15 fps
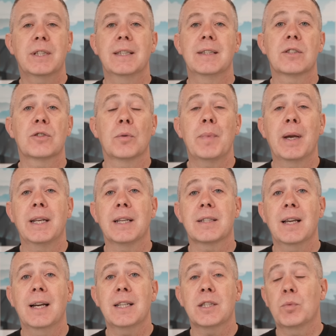seen this on many
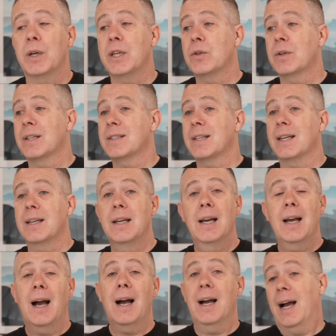sites where you can say,
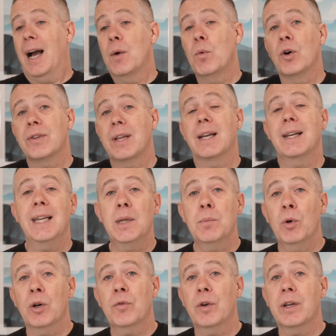I want that
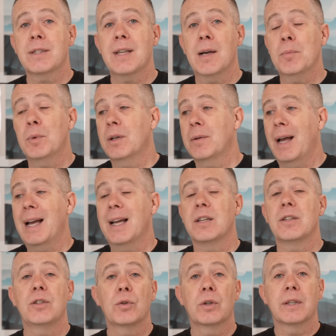ebook, for example,
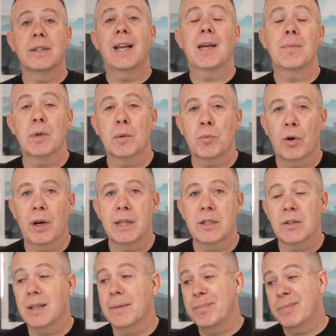and you can name your
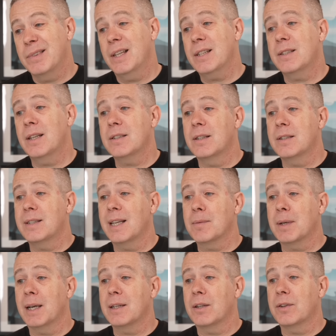price on it. This does the
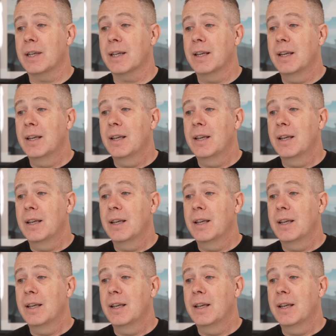same kind of thing.